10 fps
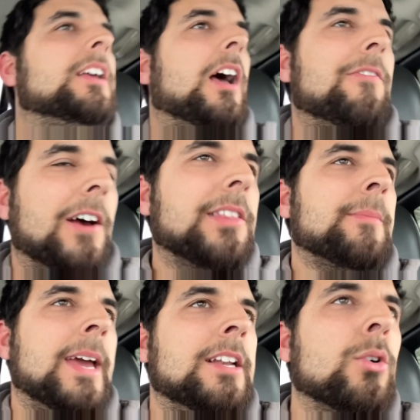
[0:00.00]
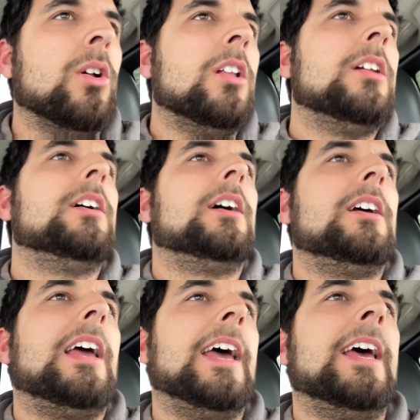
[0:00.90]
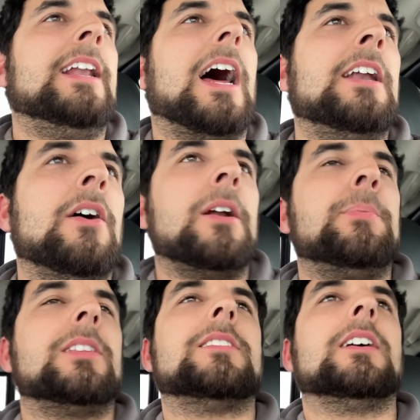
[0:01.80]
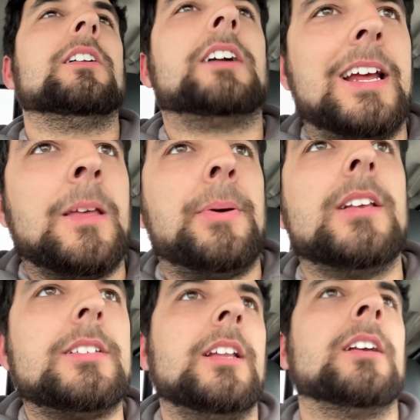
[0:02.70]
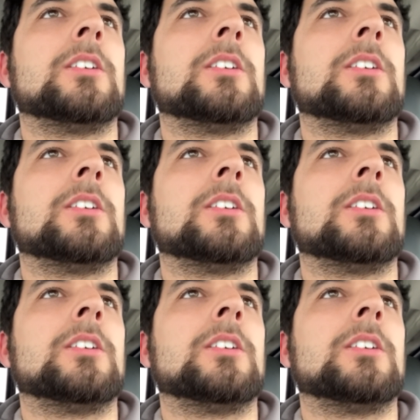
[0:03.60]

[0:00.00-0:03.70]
found the manual, and I know how to put the cylinder and the piston in